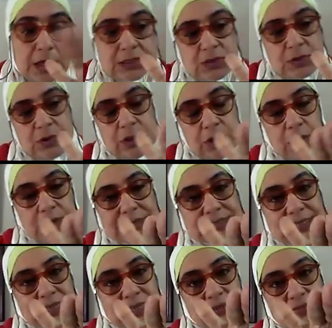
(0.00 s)
So close
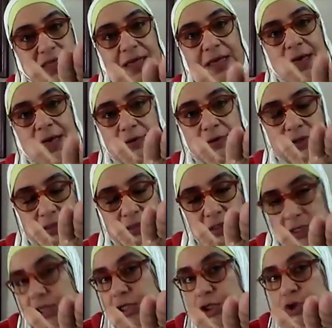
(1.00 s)
the
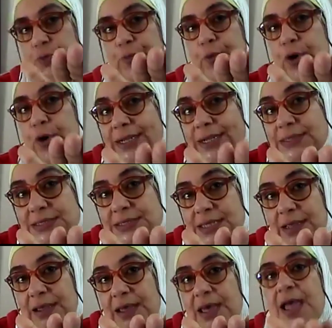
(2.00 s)
articulation point
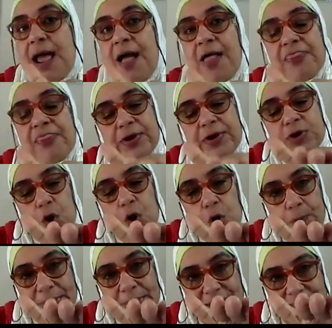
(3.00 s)
and then
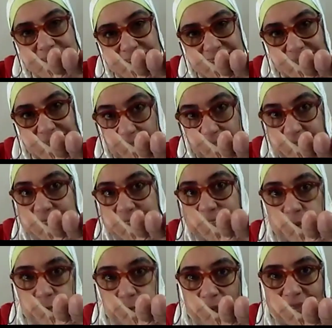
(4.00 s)
open it
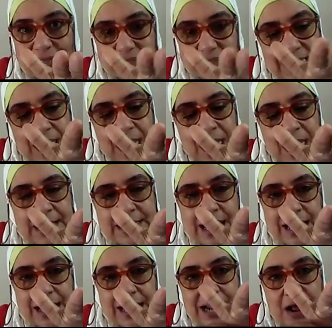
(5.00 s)
nicely, quietly, and
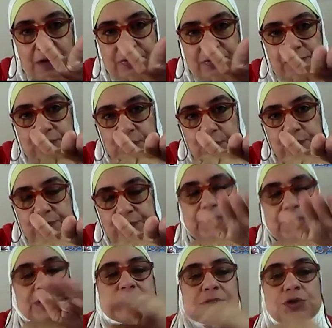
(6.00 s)
allow the flow of
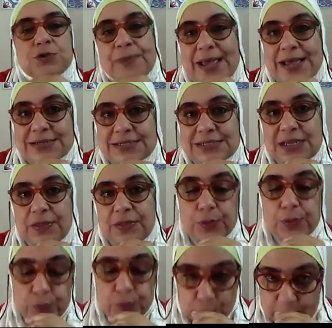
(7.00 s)
breath to pass
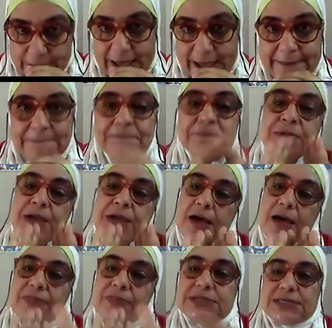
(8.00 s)
through. Okay?
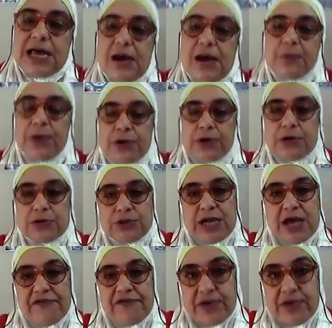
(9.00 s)
And this is how we are going to
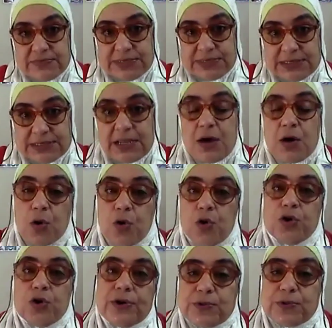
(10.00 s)
have hamd
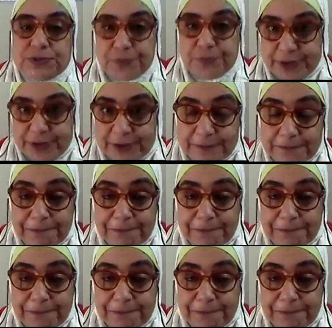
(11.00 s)
or whispering.